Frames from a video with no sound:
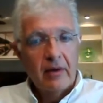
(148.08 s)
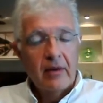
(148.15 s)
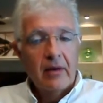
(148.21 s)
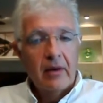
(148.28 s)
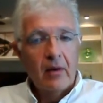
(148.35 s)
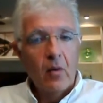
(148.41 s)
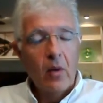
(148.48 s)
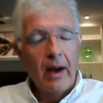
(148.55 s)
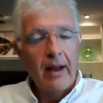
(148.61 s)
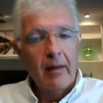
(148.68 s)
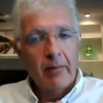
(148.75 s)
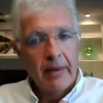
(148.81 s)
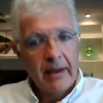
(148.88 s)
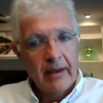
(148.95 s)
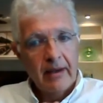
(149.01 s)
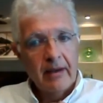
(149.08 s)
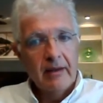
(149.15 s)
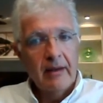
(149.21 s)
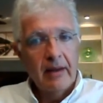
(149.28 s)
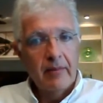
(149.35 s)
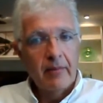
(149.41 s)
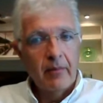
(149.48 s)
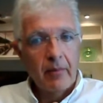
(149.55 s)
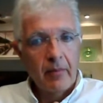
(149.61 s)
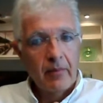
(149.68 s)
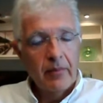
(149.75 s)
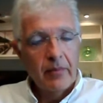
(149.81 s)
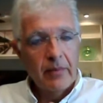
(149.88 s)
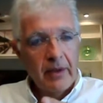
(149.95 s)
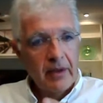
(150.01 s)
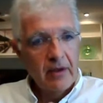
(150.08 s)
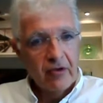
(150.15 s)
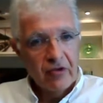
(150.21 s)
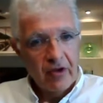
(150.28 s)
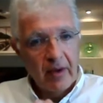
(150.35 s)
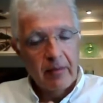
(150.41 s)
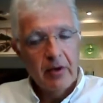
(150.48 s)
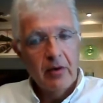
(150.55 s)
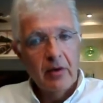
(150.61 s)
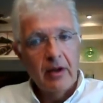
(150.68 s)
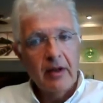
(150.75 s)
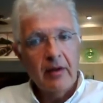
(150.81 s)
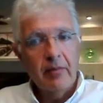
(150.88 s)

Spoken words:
while making them, the subunits,